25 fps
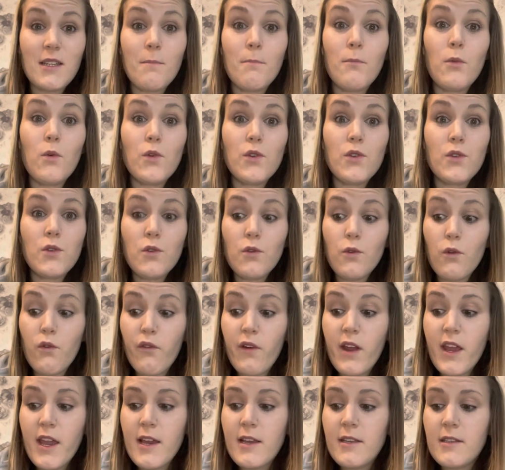more
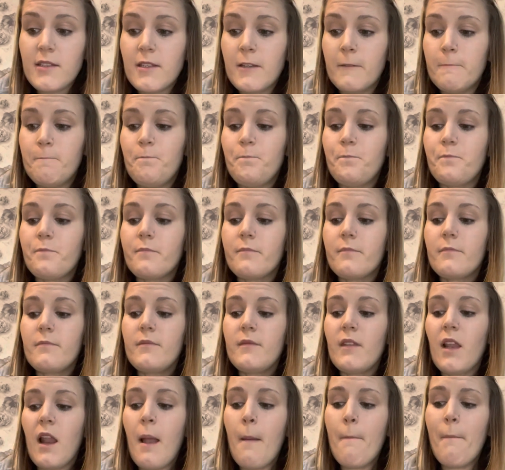stories,
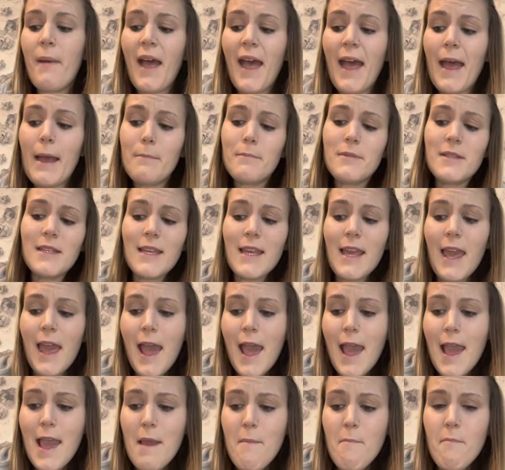perhaps a
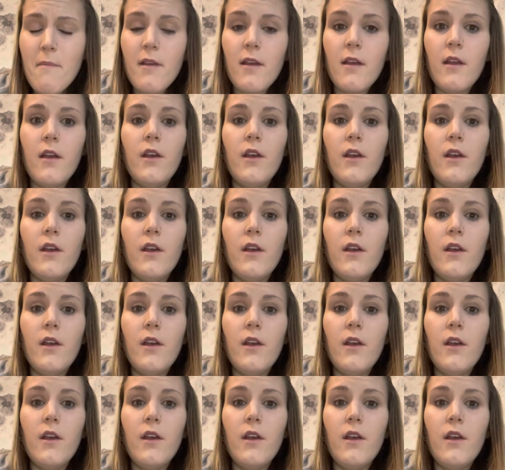game.